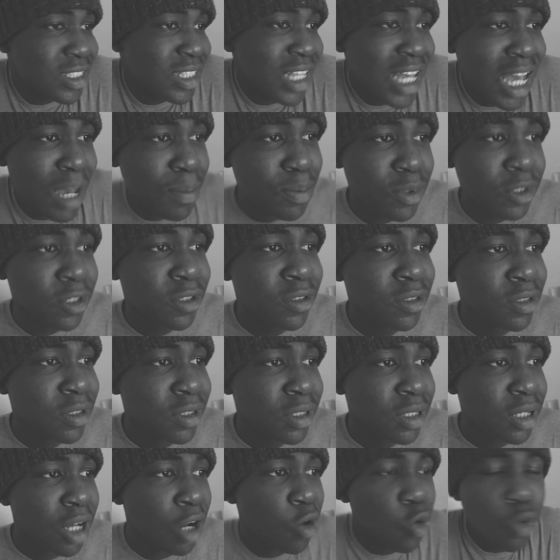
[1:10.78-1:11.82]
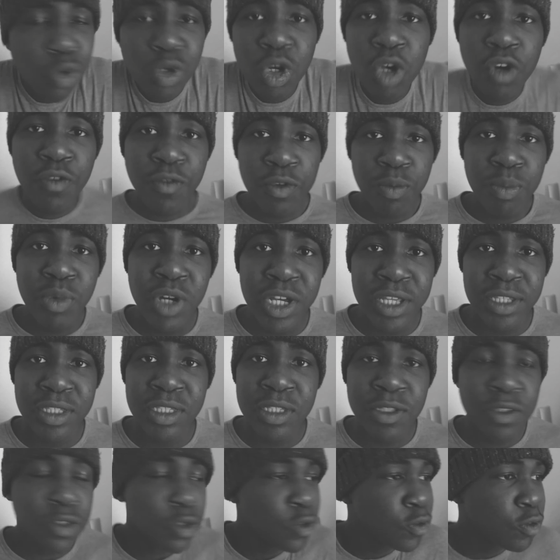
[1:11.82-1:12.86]
that are happening are all over boys.
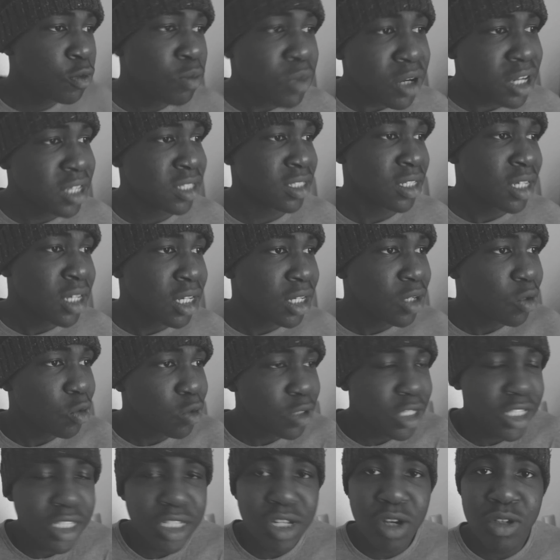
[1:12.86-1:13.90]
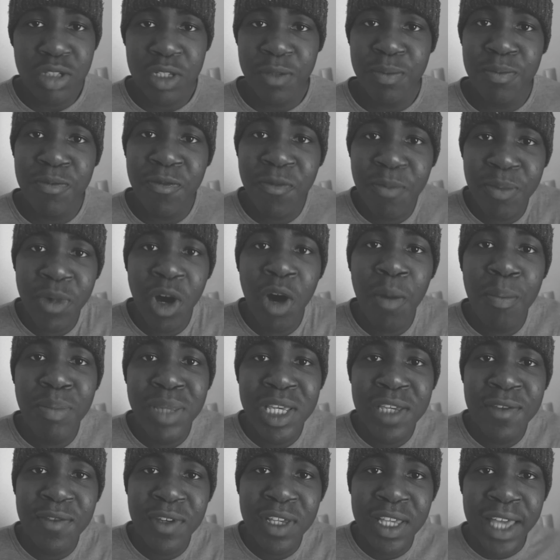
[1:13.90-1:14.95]
It's all for boys. All these girls are
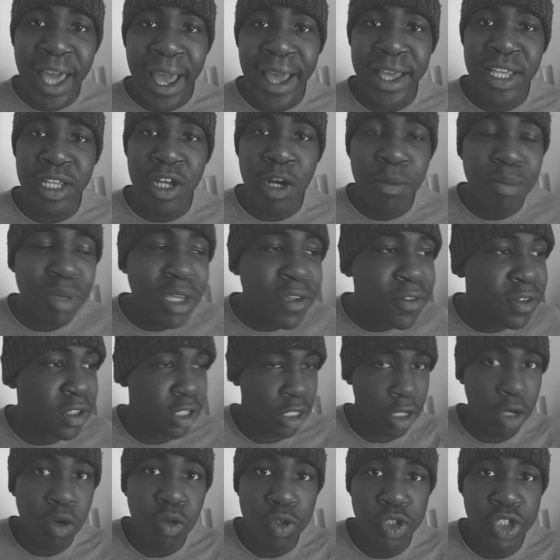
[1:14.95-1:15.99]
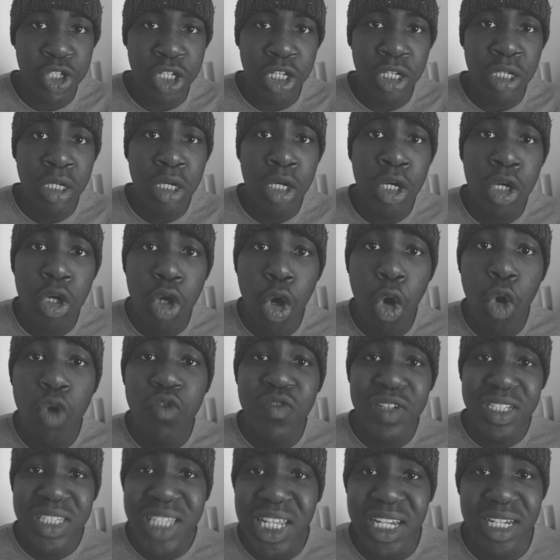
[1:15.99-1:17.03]
beefing girls, yeah,
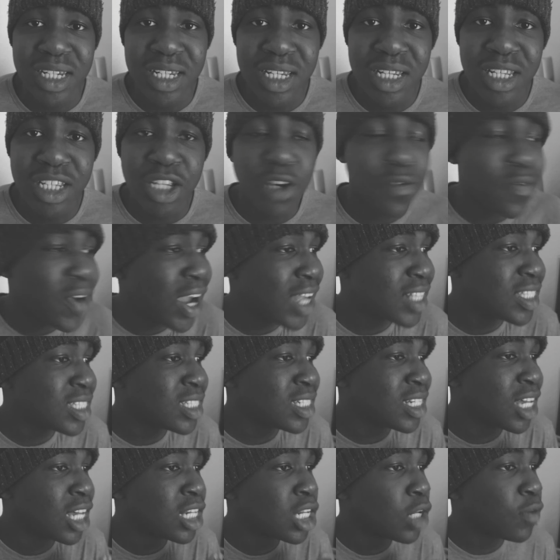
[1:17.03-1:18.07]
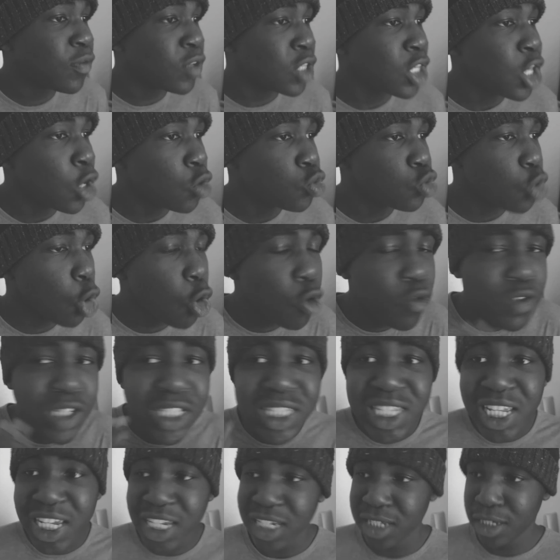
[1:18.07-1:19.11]
over dick. You're fighting another girl over
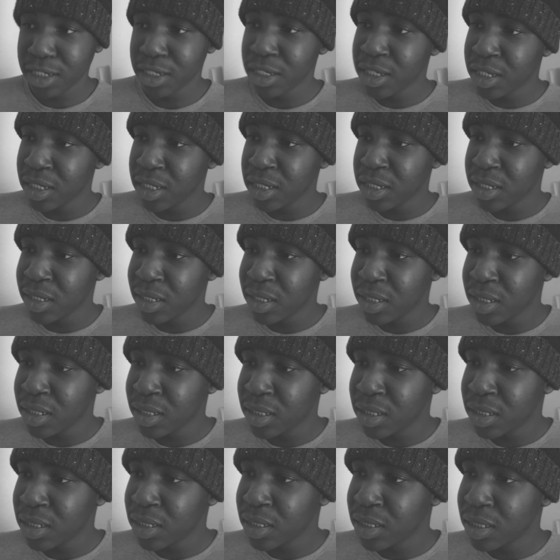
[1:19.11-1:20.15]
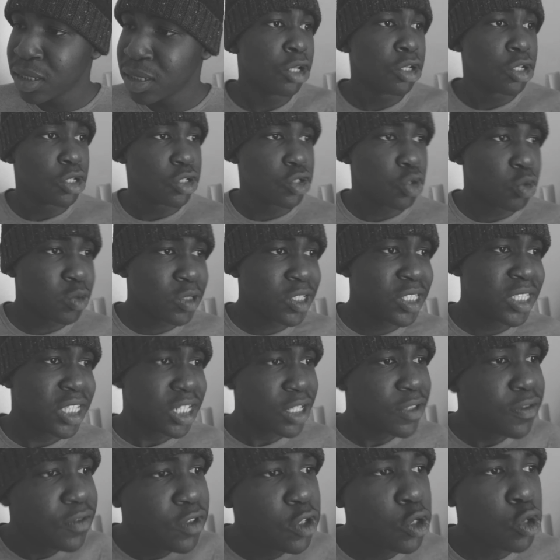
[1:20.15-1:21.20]
dick. So instead
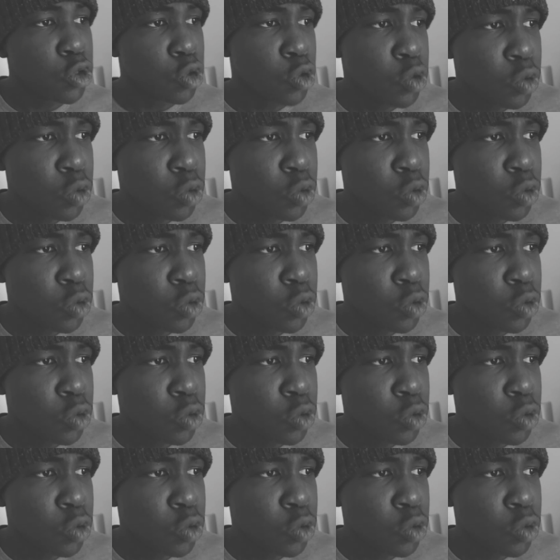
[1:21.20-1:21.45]
of you